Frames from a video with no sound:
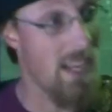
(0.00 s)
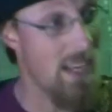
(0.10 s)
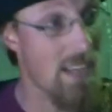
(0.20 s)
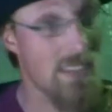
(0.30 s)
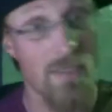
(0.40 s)
And
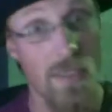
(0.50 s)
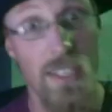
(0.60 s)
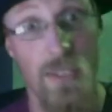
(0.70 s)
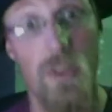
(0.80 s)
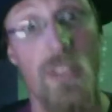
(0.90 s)
that's
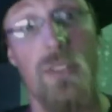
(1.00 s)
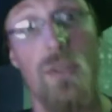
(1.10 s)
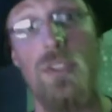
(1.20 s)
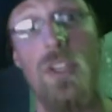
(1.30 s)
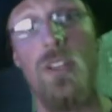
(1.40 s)
really credit to
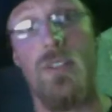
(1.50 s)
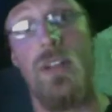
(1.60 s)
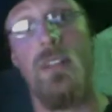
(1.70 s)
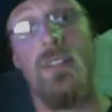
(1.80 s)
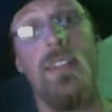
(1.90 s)
Lucha
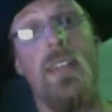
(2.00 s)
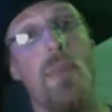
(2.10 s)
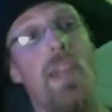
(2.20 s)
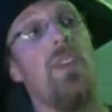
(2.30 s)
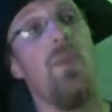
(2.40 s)
Underground, that they
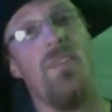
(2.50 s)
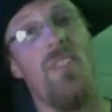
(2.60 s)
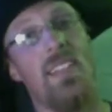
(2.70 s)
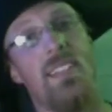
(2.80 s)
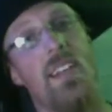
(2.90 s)
made you
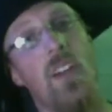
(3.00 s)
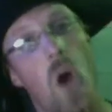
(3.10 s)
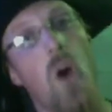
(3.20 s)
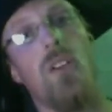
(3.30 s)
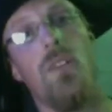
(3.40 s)
invested in
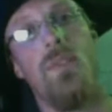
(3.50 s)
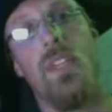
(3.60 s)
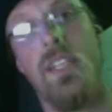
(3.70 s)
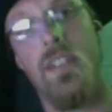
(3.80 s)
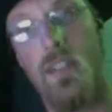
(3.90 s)
all of
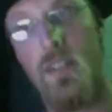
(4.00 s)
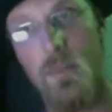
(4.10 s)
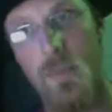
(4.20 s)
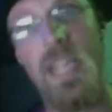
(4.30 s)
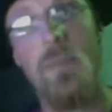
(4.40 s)
the
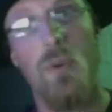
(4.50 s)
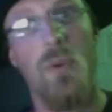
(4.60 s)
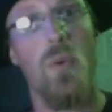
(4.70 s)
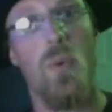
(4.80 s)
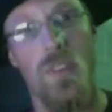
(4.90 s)
people
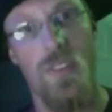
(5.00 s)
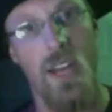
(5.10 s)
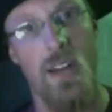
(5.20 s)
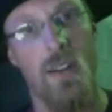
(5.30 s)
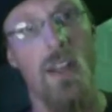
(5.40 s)
who were
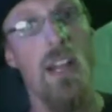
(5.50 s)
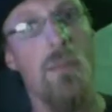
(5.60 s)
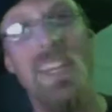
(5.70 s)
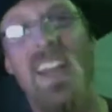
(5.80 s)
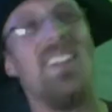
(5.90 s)
there
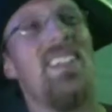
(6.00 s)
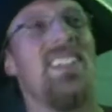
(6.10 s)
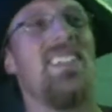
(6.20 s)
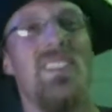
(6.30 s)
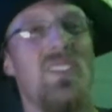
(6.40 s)
beyond
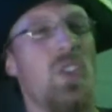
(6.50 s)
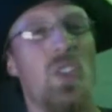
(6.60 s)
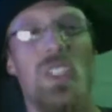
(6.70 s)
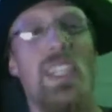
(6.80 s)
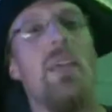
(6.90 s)
just
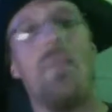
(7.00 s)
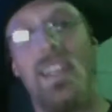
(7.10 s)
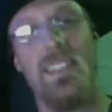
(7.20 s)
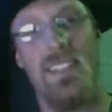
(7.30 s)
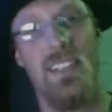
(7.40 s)

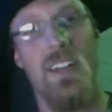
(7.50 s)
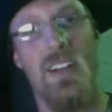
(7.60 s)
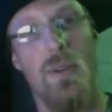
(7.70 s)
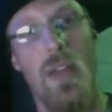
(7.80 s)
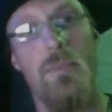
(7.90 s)
gimmicks,
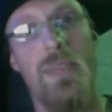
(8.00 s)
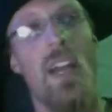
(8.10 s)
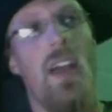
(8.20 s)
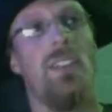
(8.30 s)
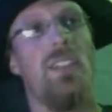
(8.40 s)
and
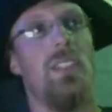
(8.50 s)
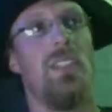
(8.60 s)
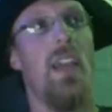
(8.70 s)
beyond just